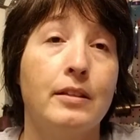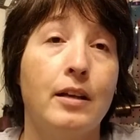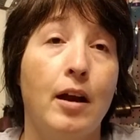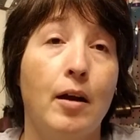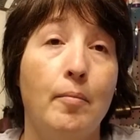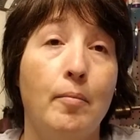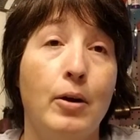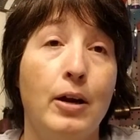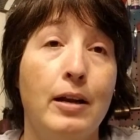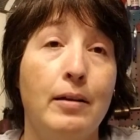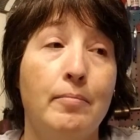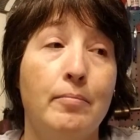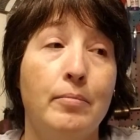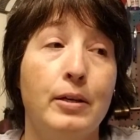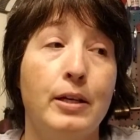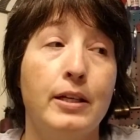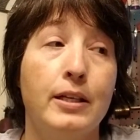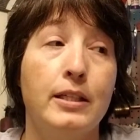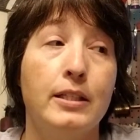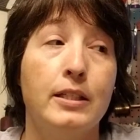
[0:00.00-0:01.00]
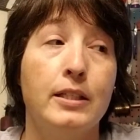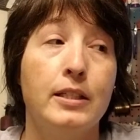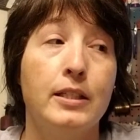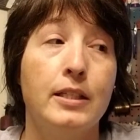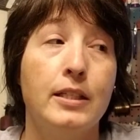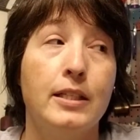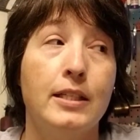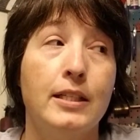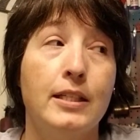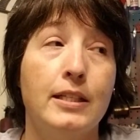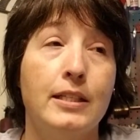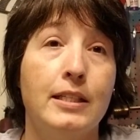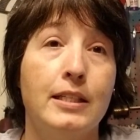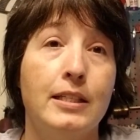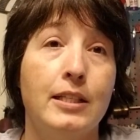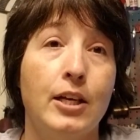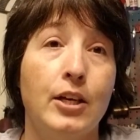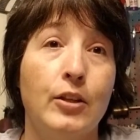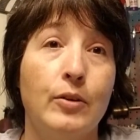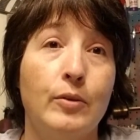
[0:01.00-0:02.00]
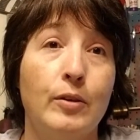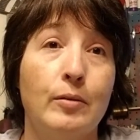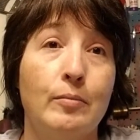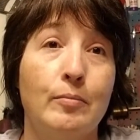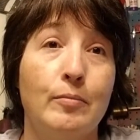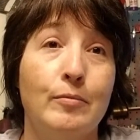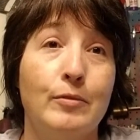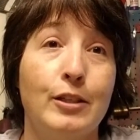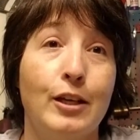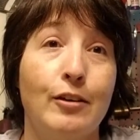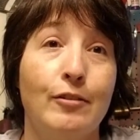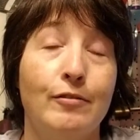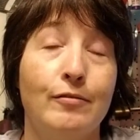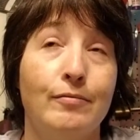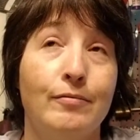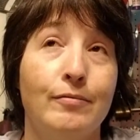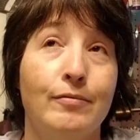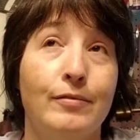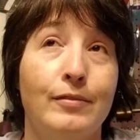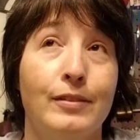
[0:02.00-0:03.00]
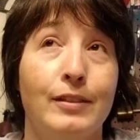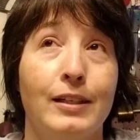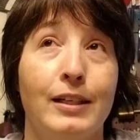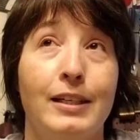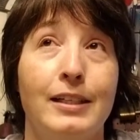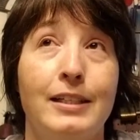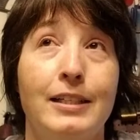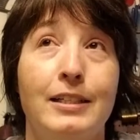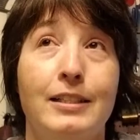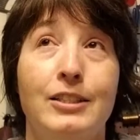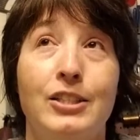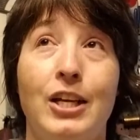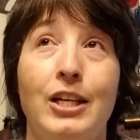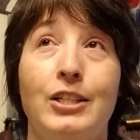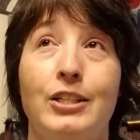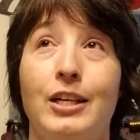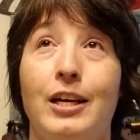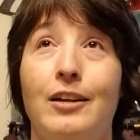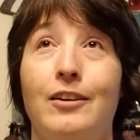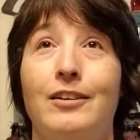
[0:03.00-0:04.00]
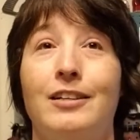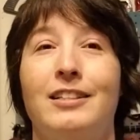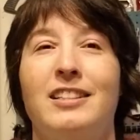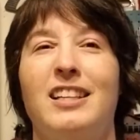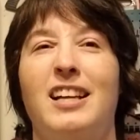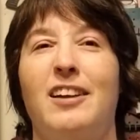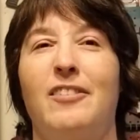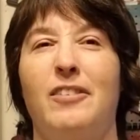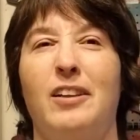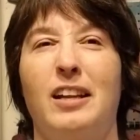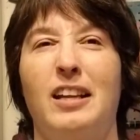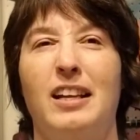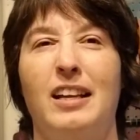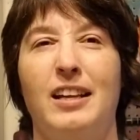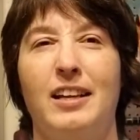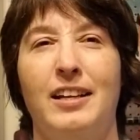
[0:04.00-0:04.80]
ombre, but it's in the other room. So it did change color. It's not really,